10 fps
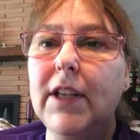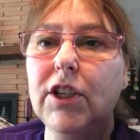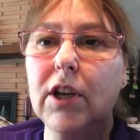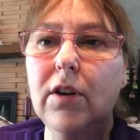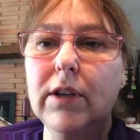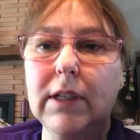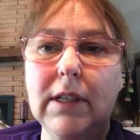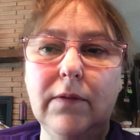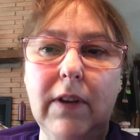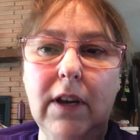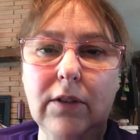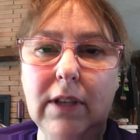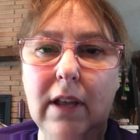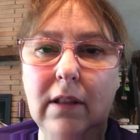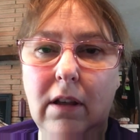let you go because this video is
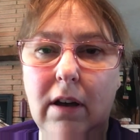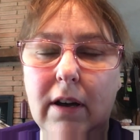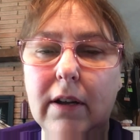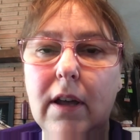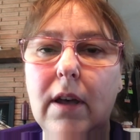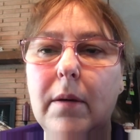getting long,